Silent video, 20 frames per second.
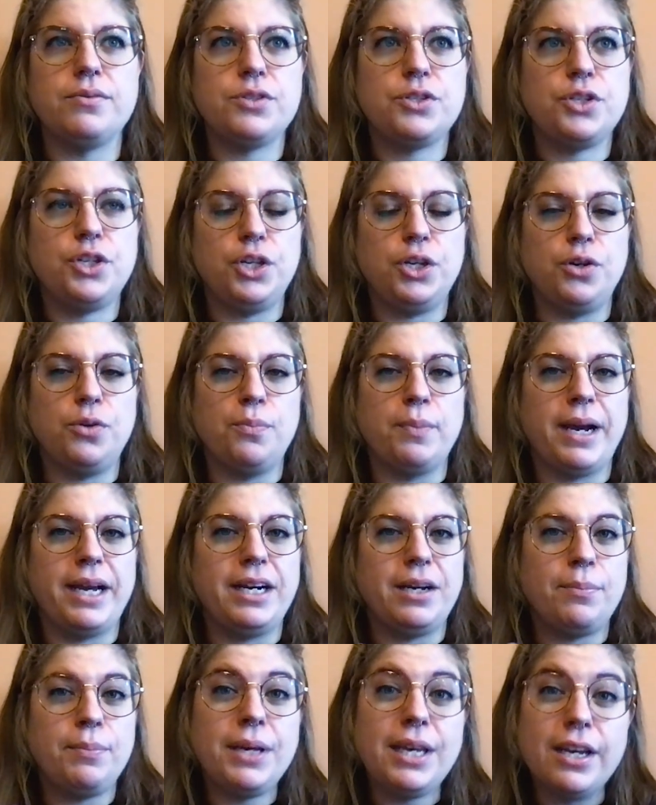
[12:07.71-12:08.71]
SKU
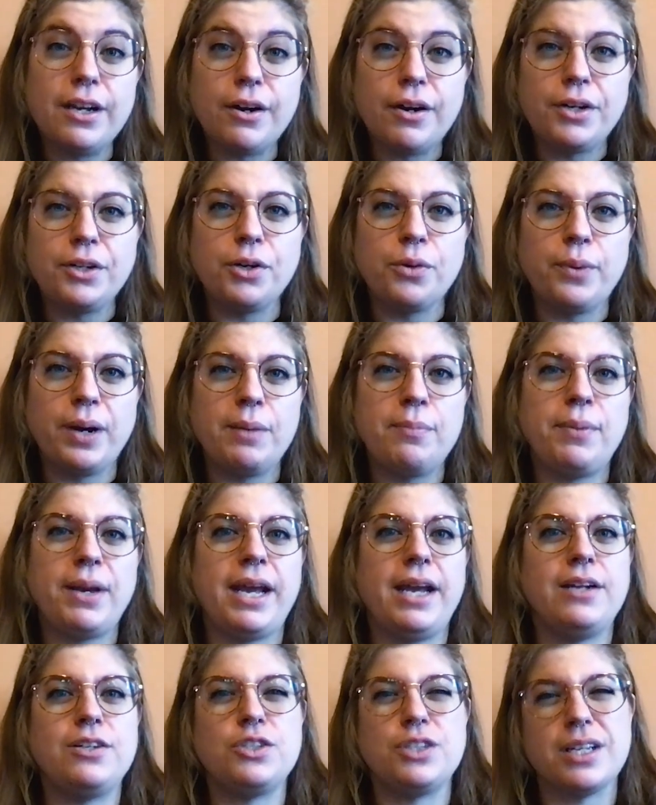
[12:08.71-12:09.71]
might appear on your web
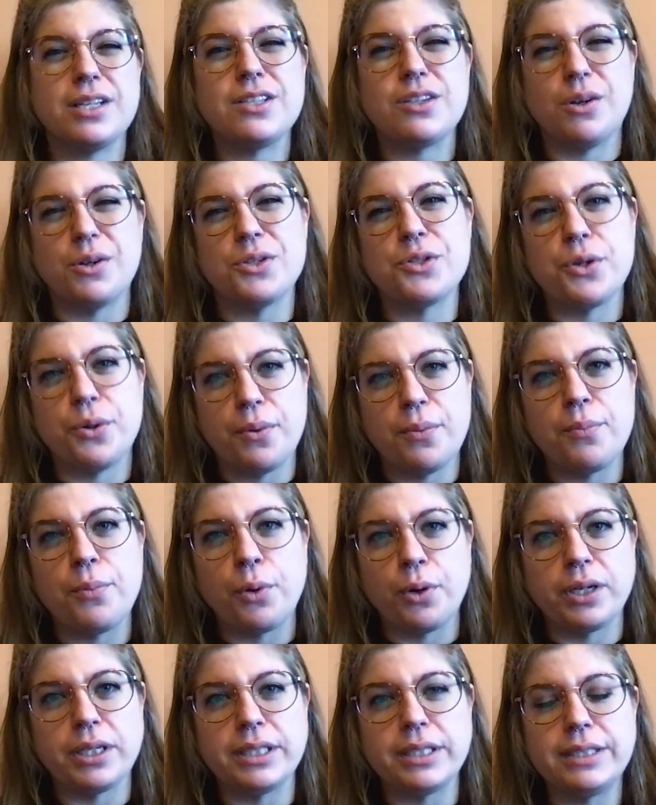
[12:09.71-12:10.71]
page, that's also
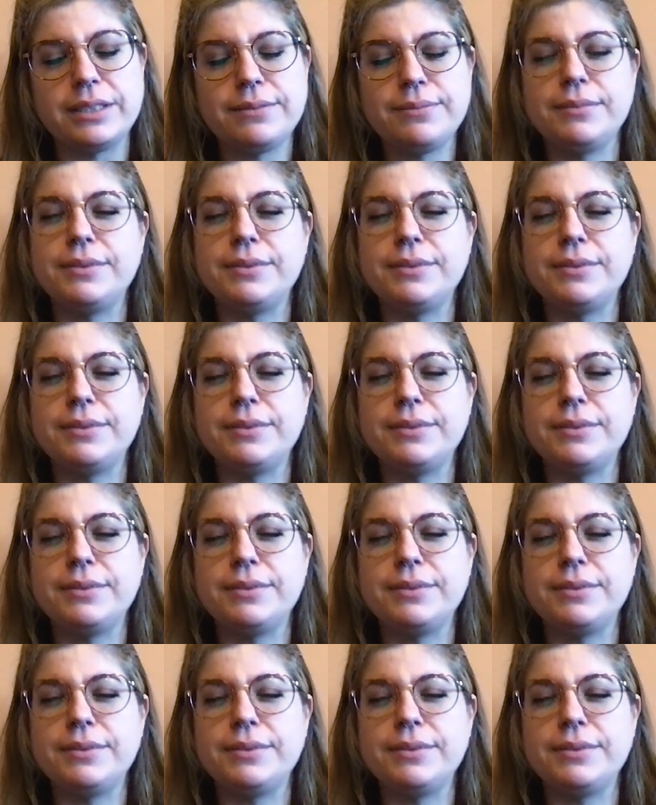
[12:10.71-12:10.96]
important.